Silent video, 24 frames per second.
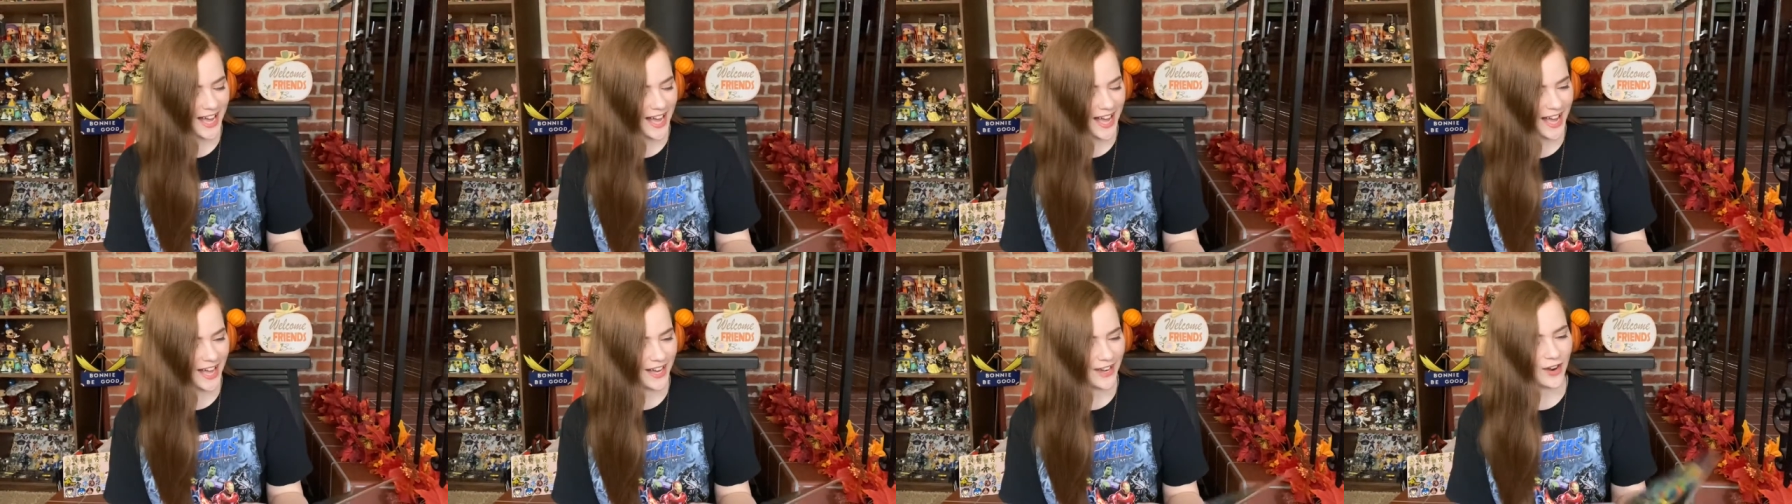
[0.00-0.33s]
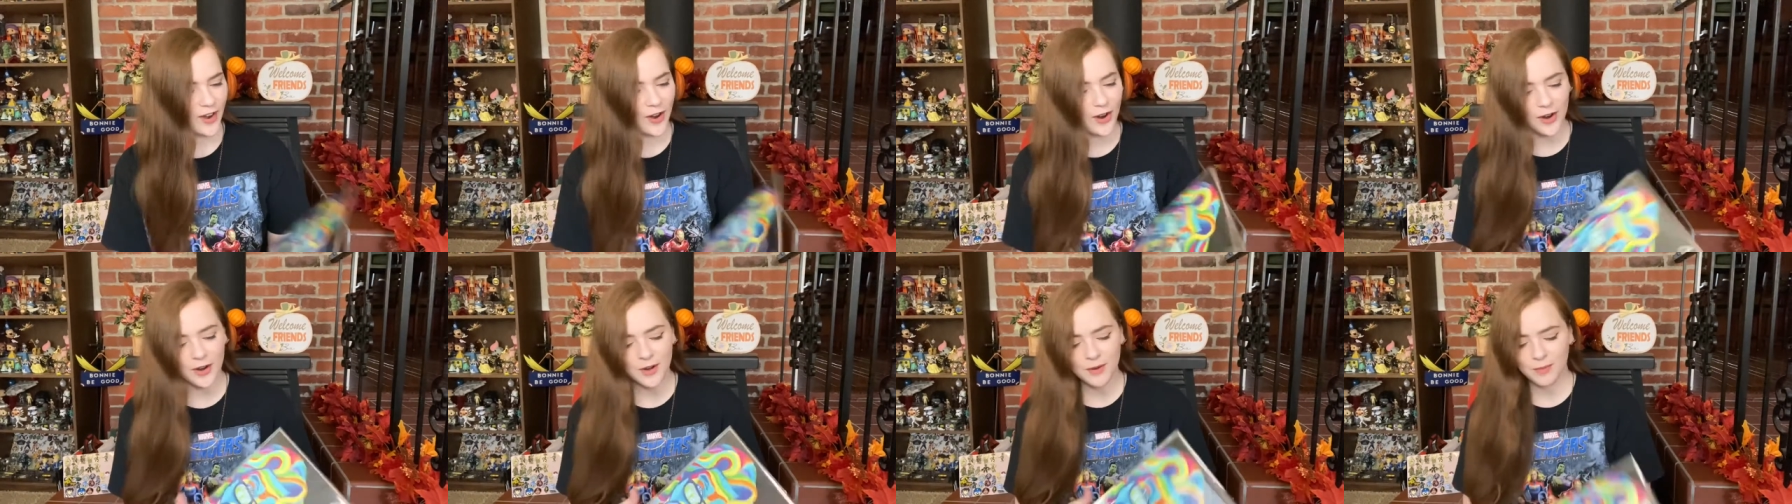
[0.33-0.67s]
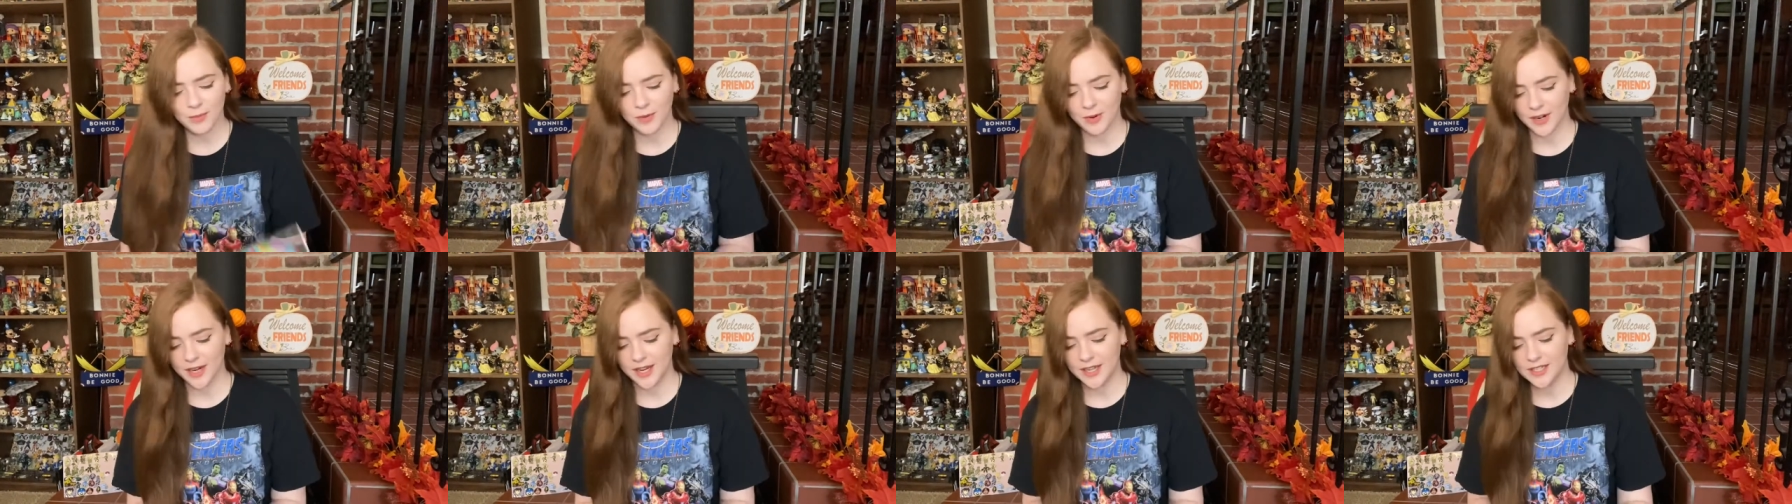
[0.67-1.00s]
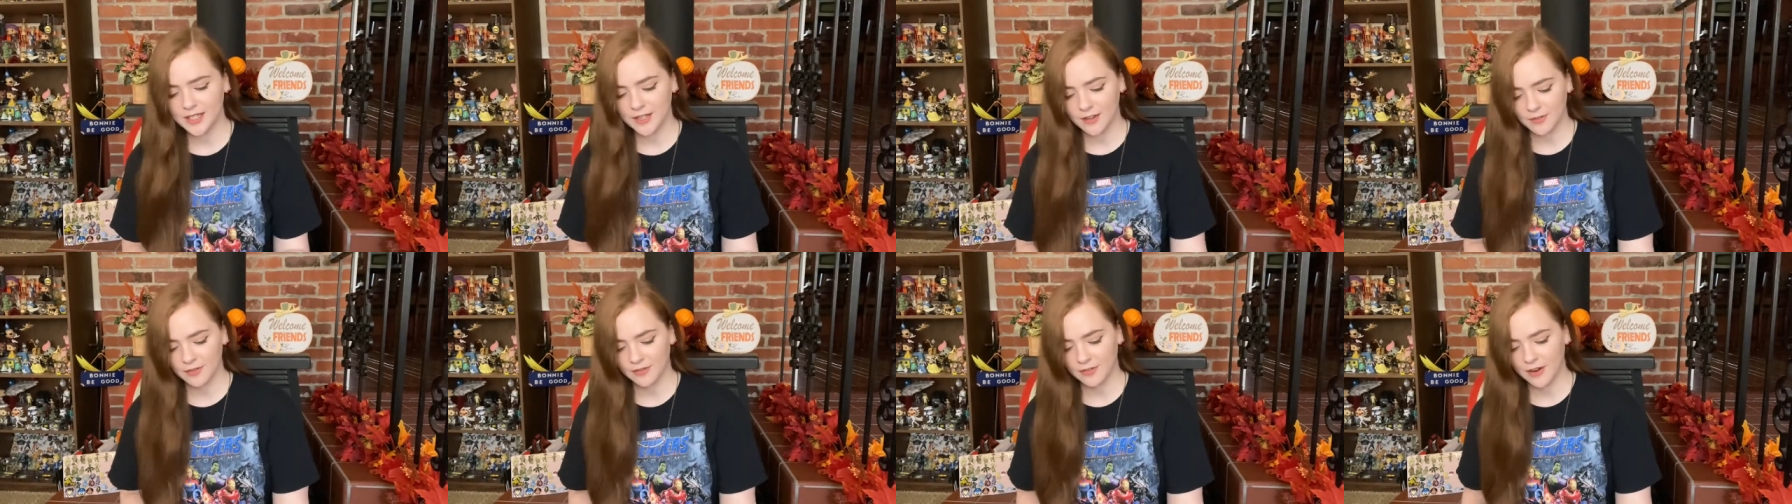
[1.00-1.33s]
an art print
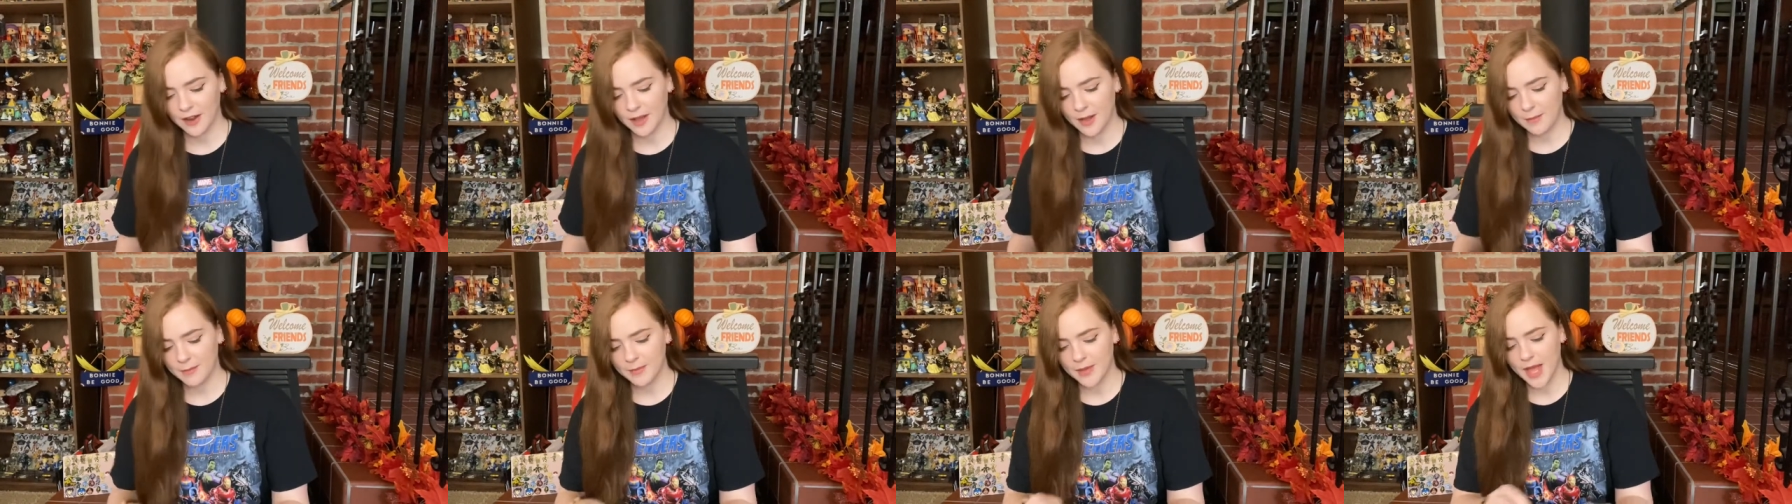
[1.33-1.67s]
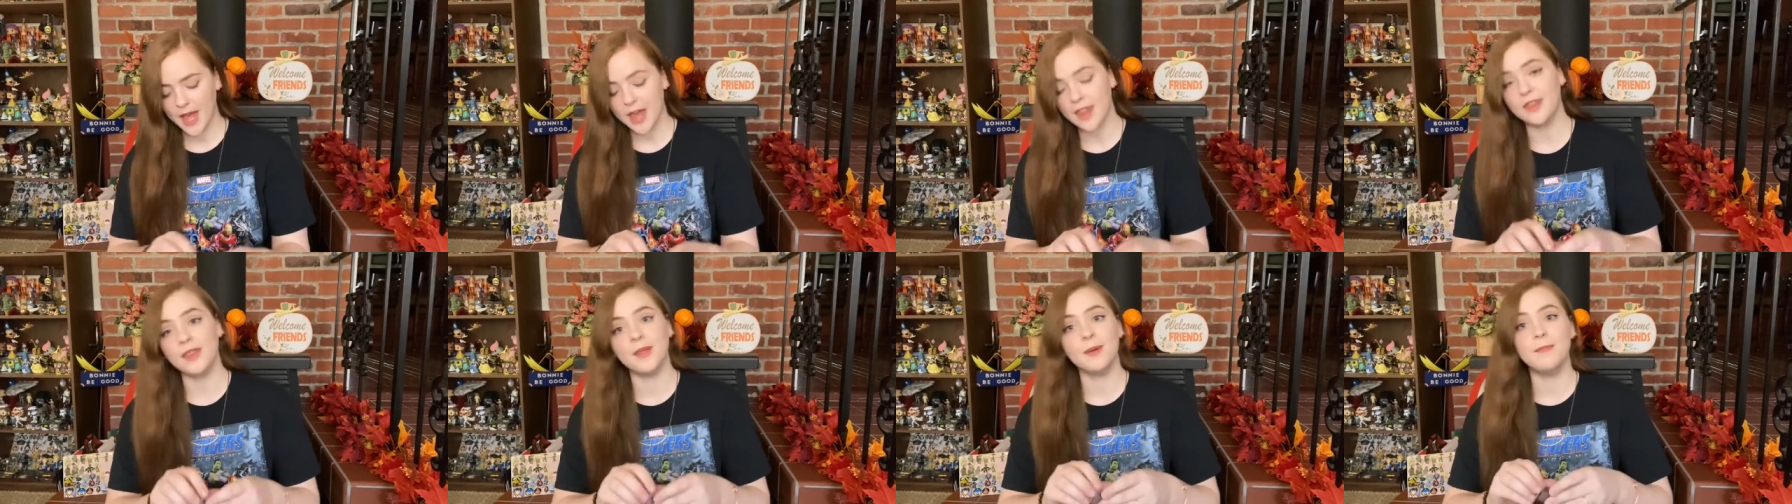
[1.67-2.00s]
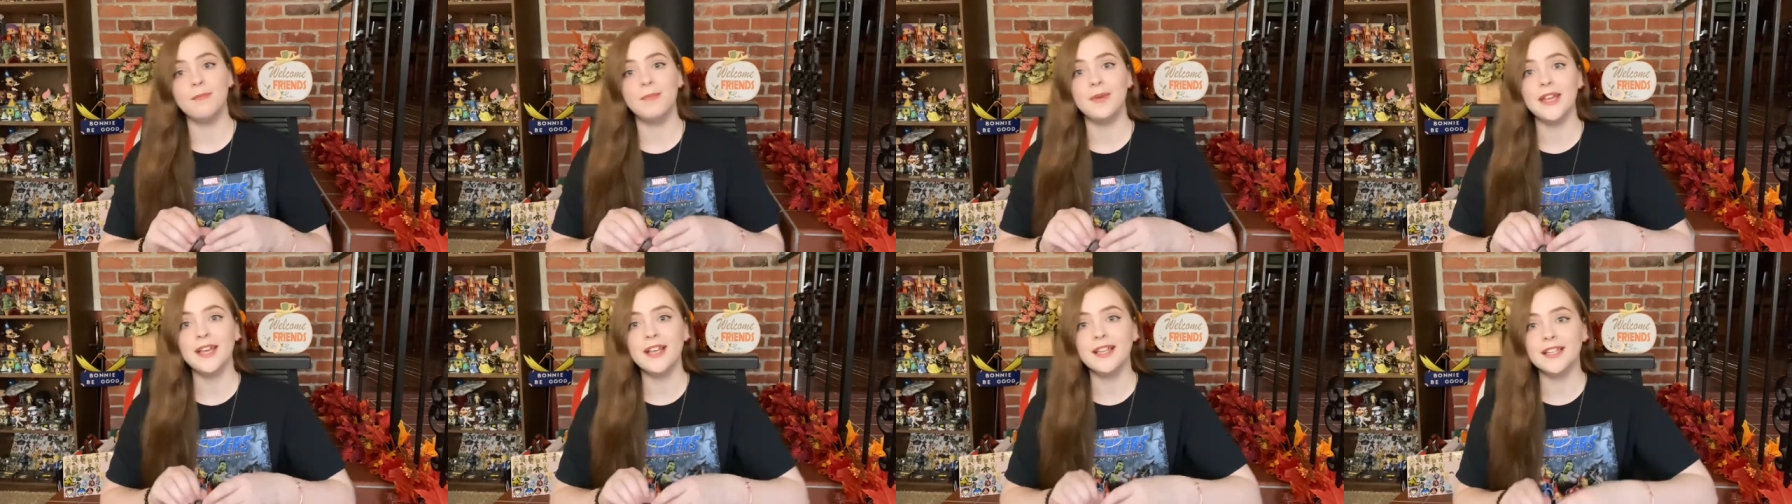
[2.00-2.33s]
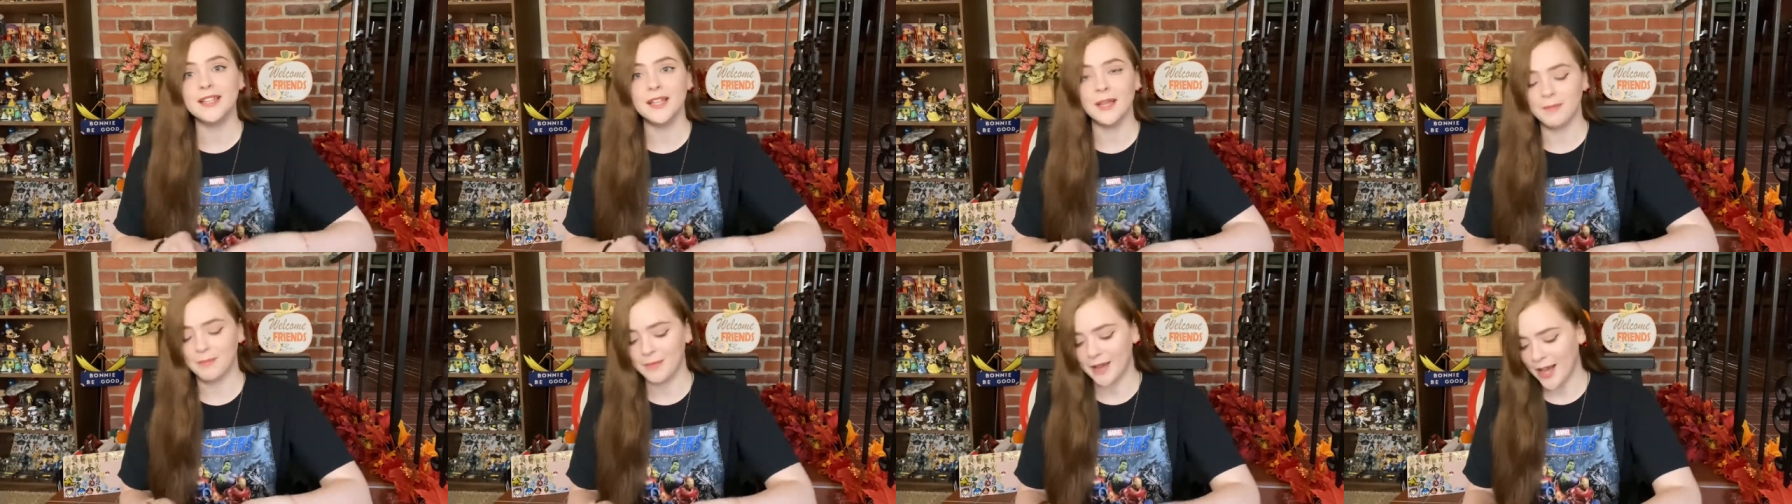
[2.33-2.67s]
from the Big
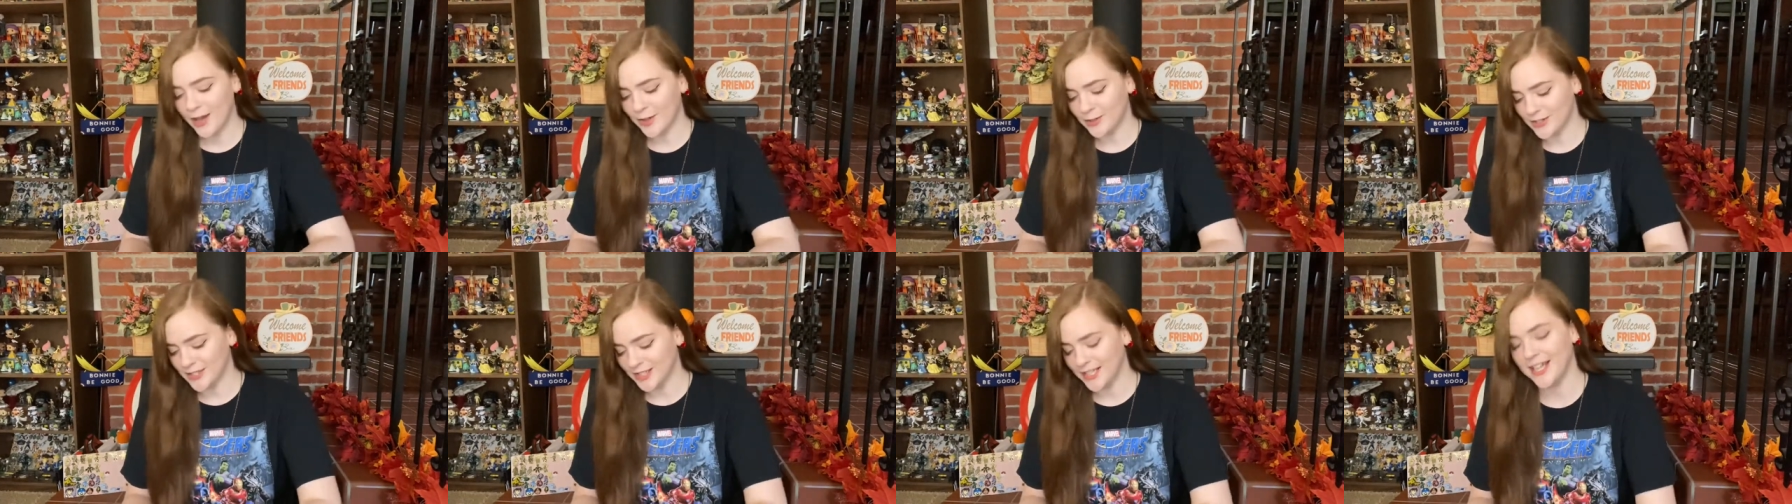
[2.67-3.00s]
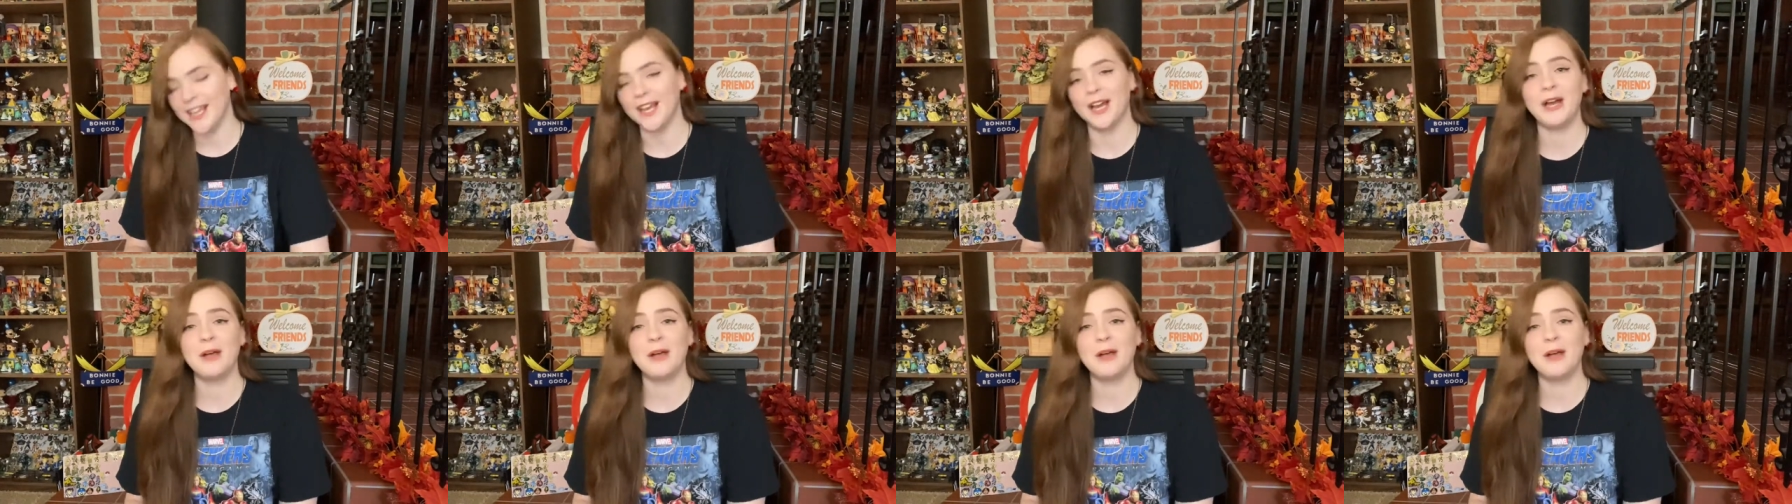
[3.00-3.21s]
Lebowski.